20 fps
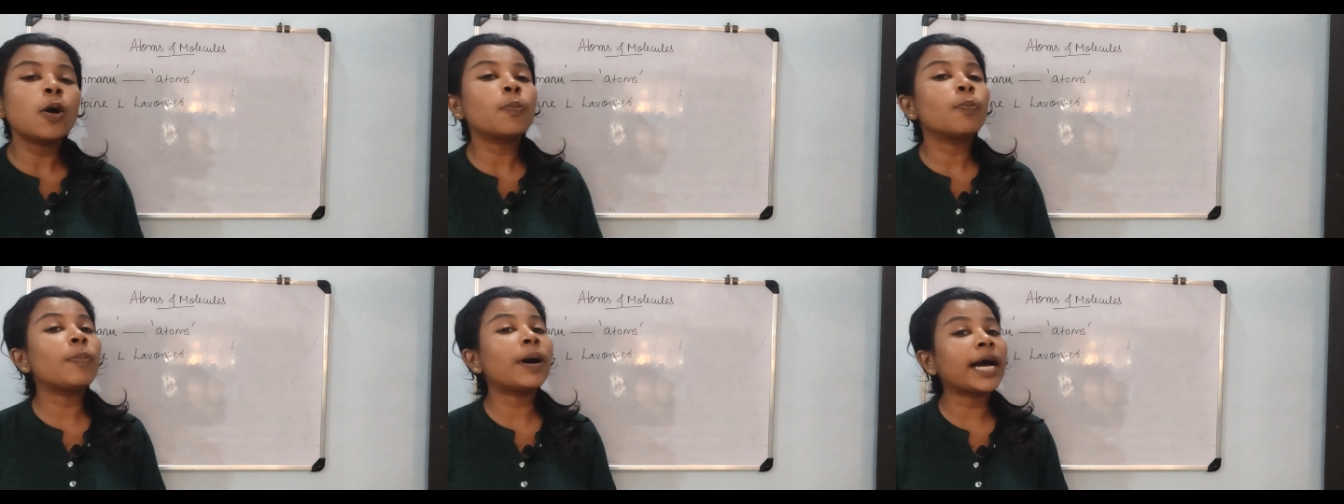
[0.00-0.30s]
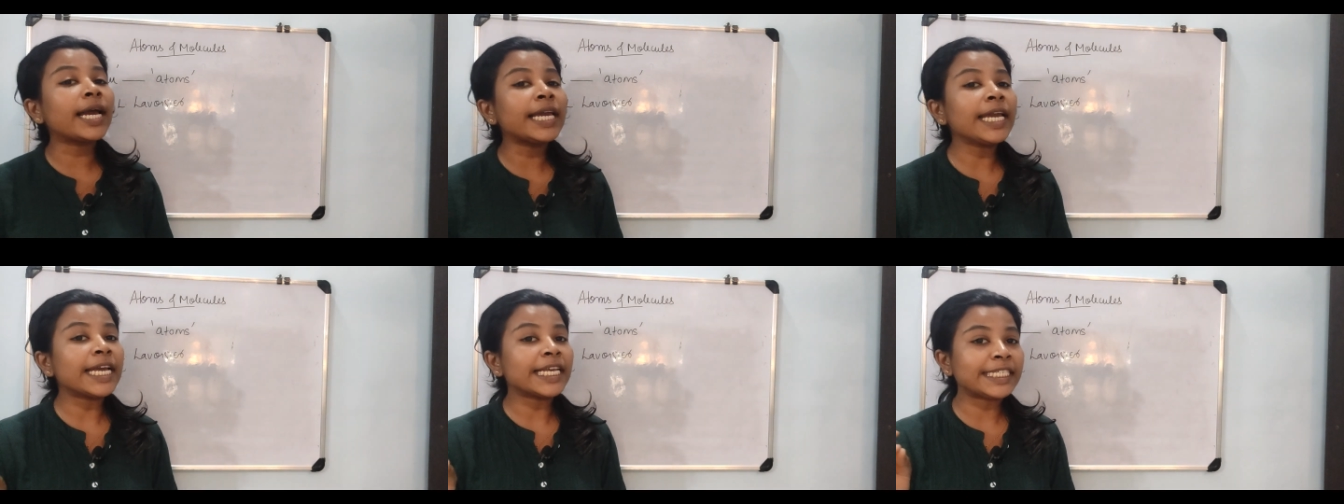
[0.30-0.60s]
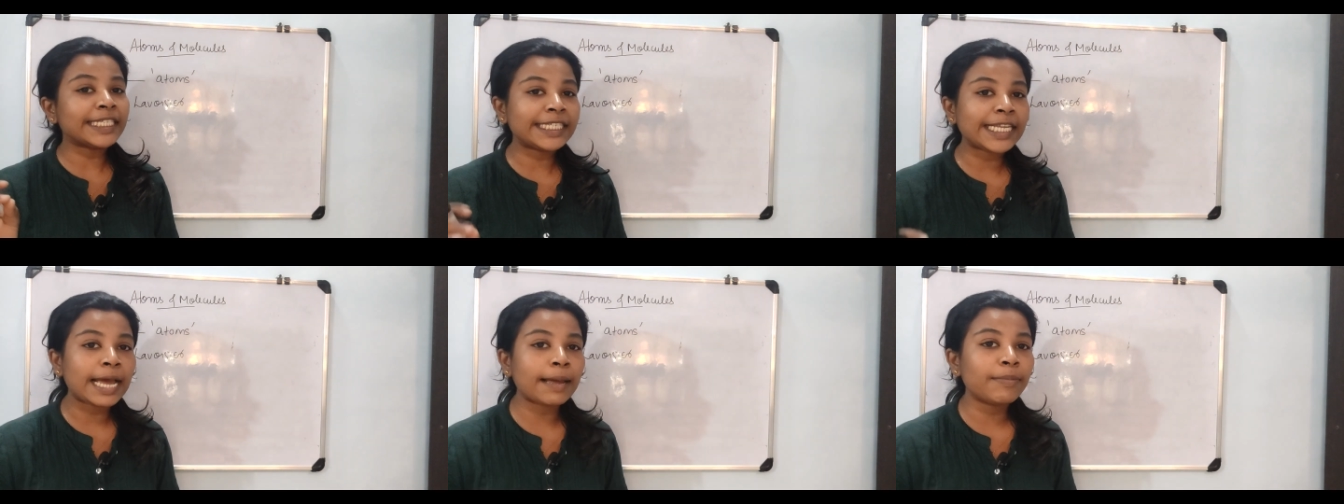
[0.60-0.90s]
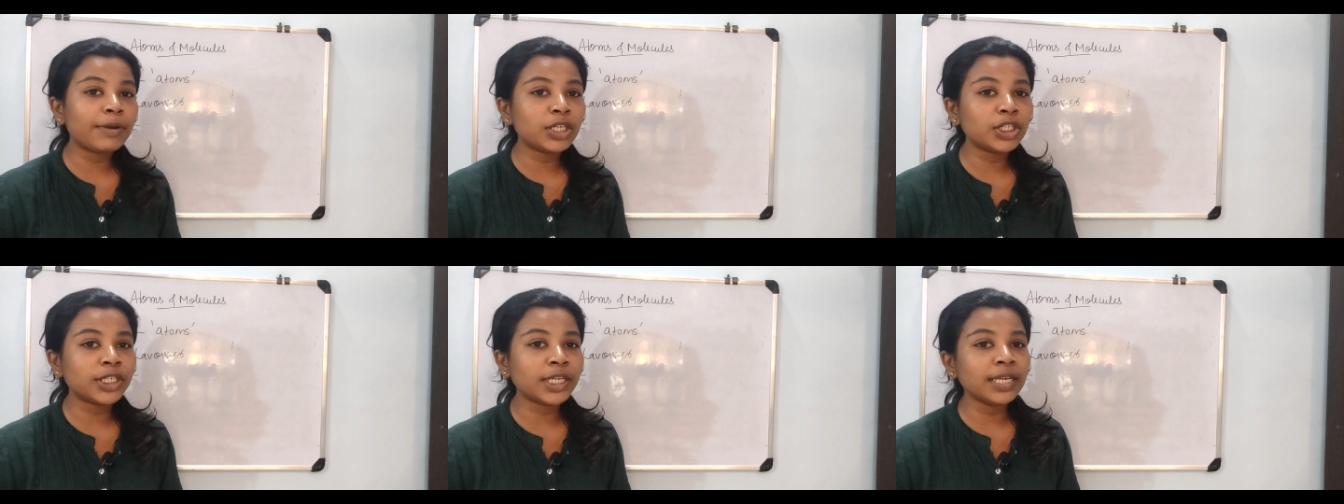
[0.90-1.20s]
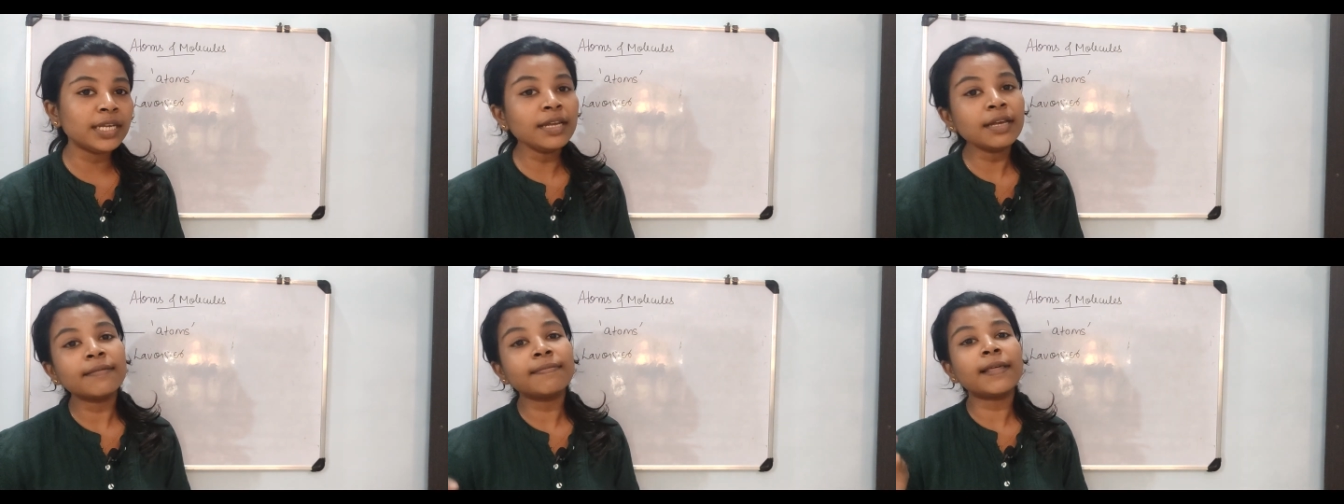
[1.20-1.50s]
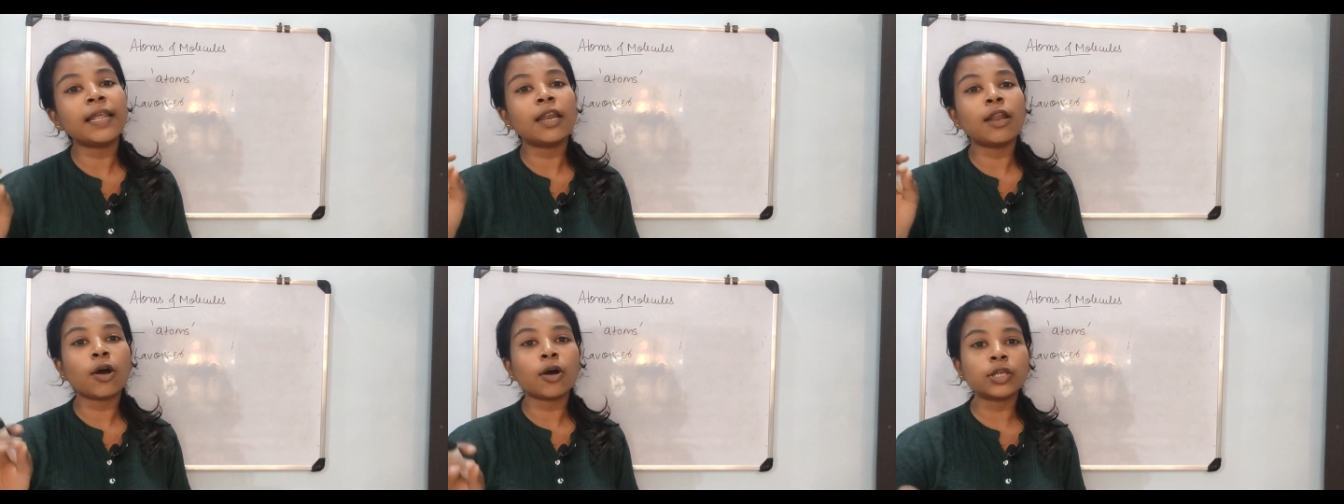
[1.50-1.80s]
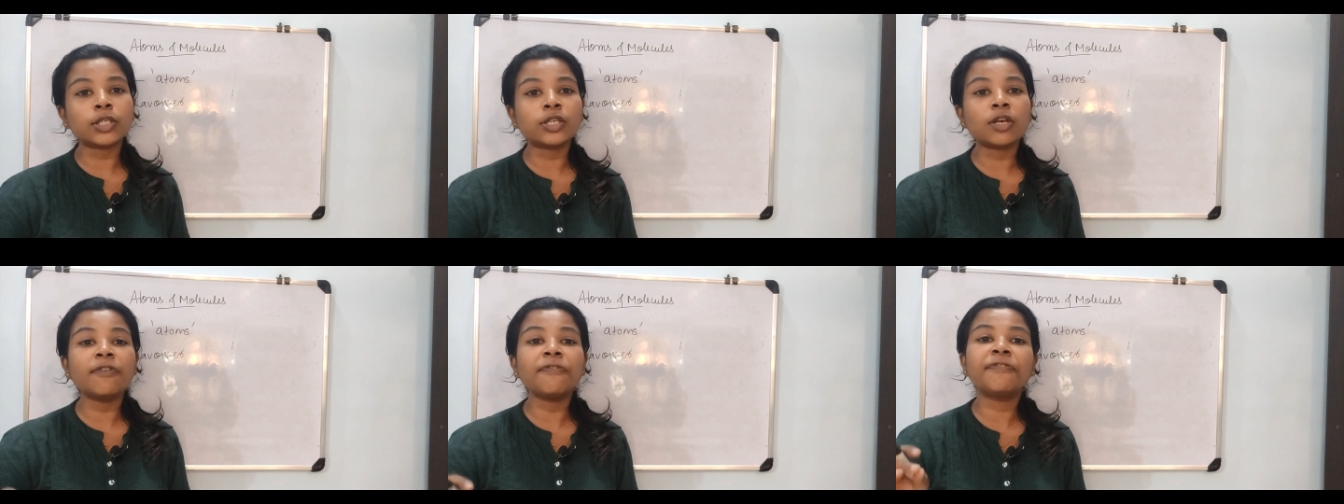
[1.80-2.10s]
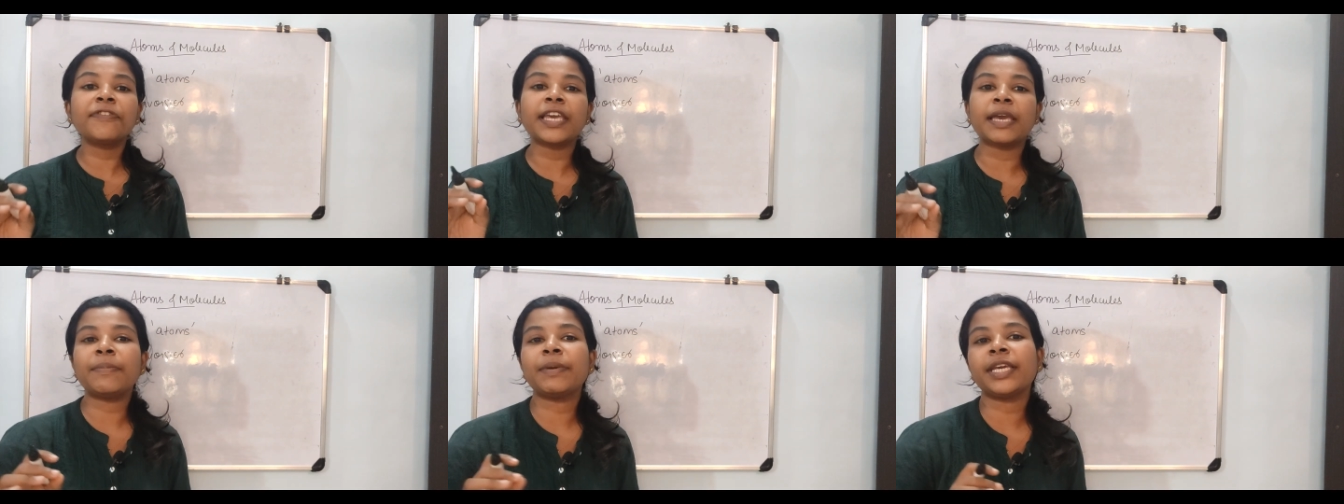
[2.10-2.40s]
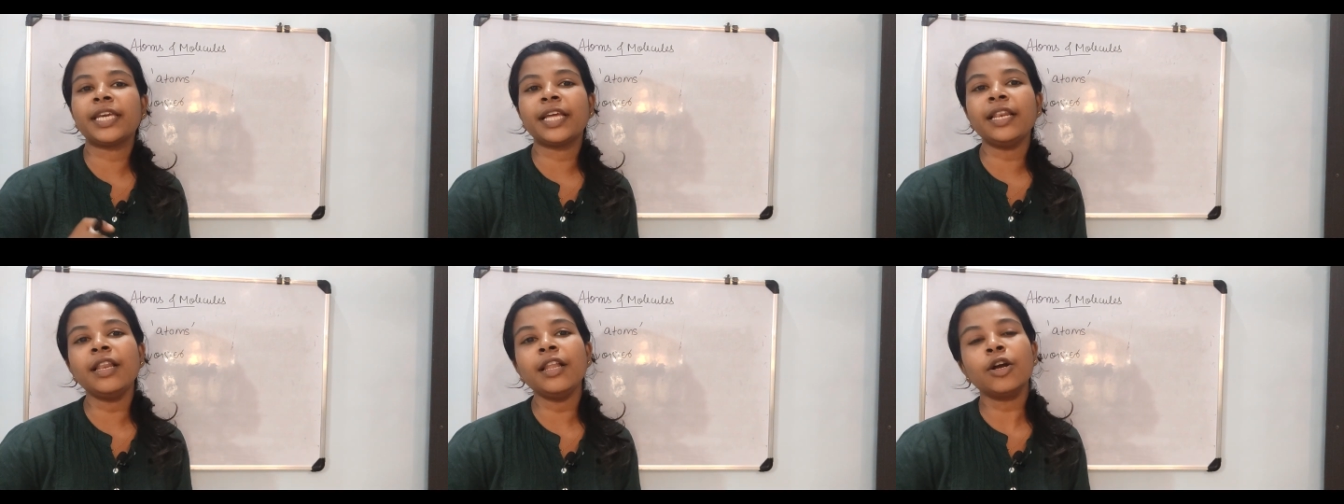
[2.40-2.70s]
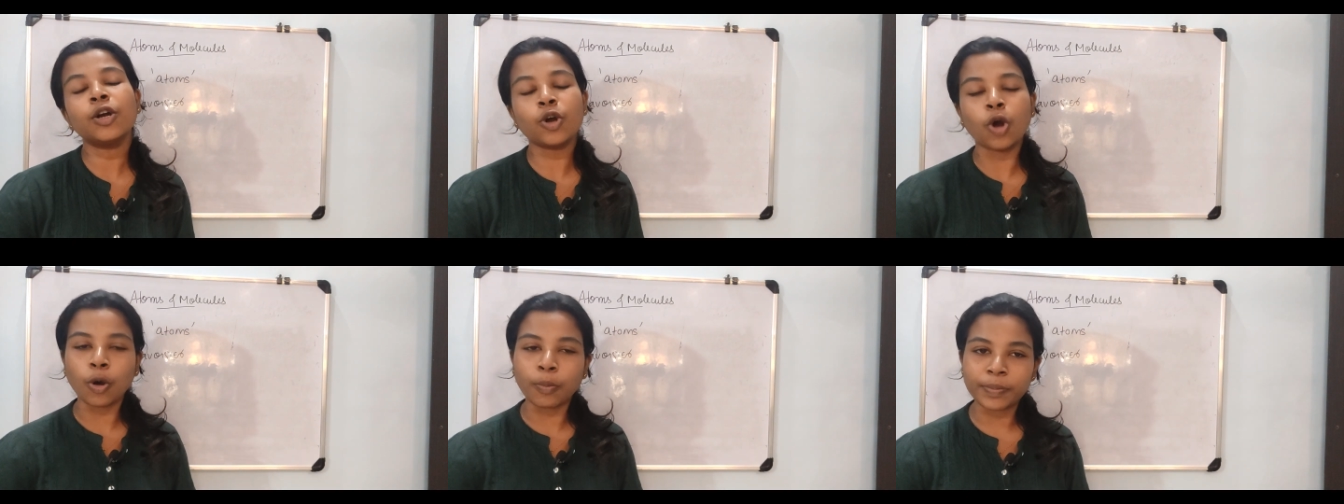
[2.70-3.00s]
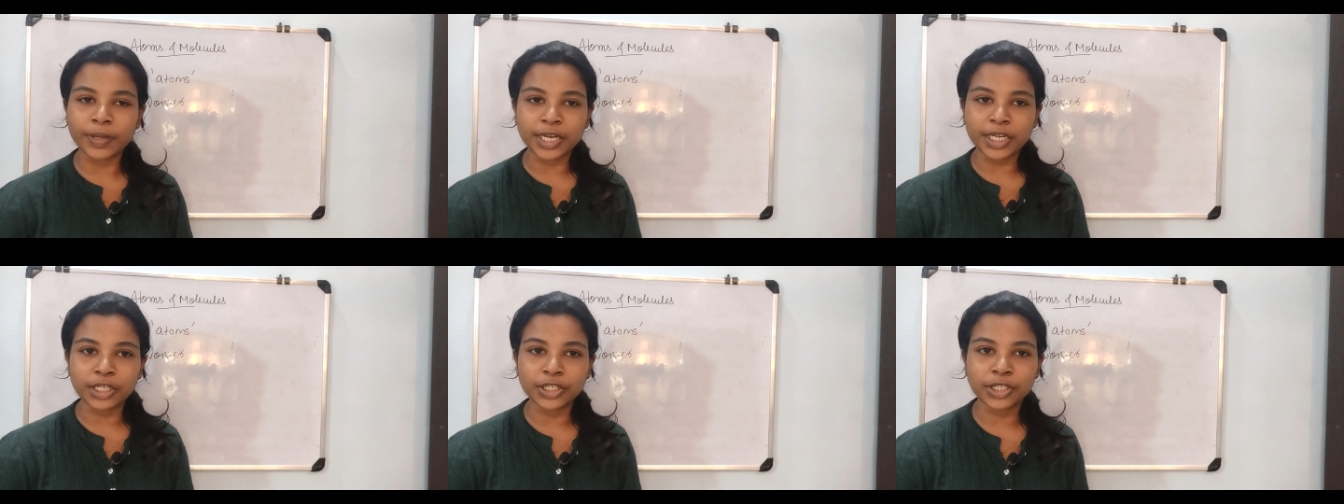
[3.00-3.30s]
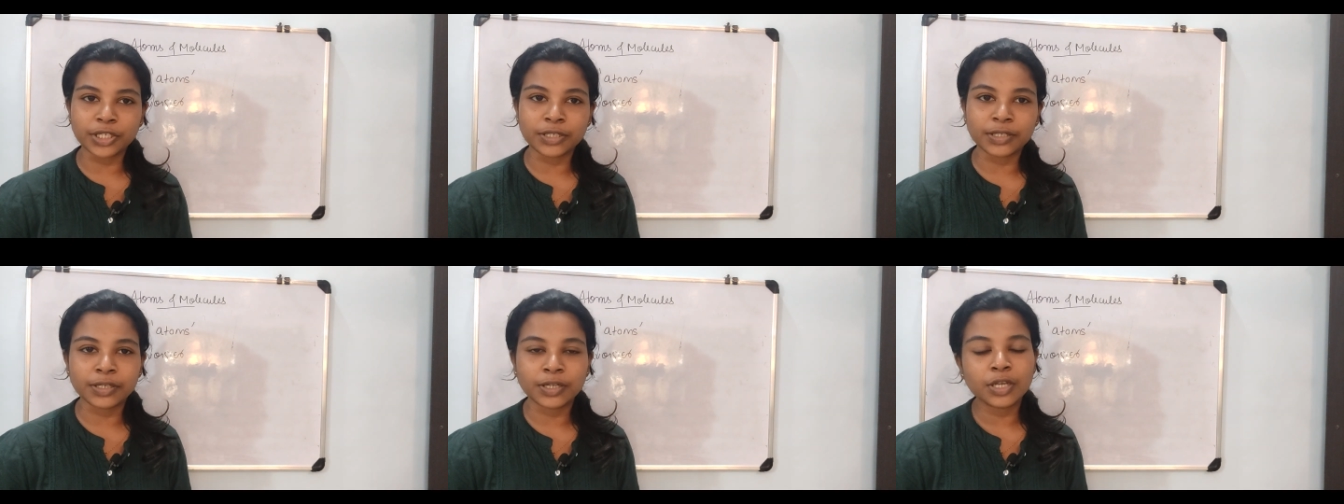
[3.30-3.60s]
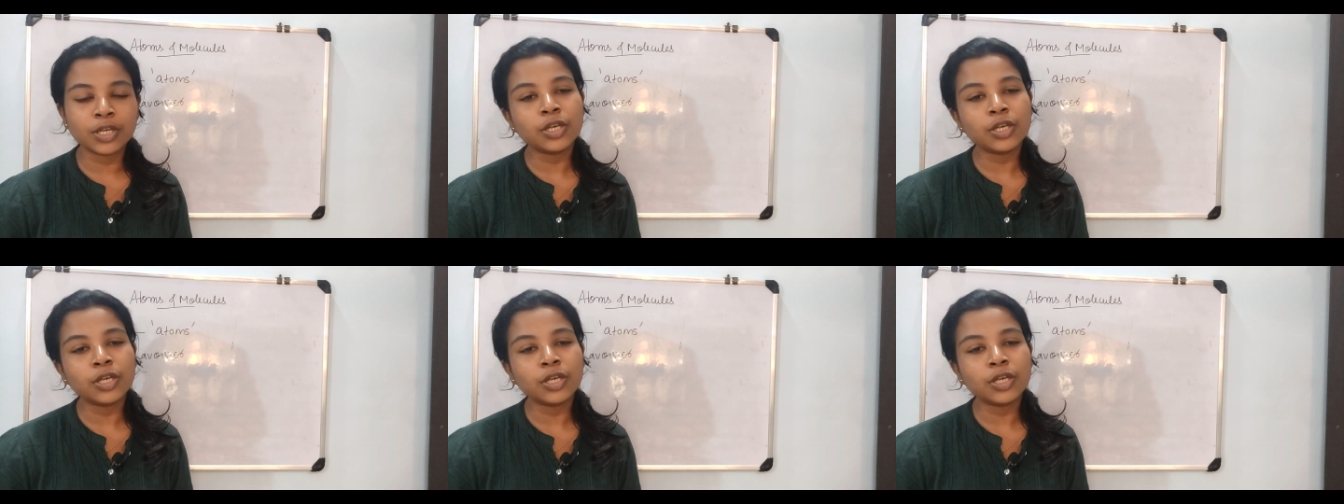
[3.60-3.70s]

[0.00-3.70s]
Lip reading: by establishing the laws of chemical combination.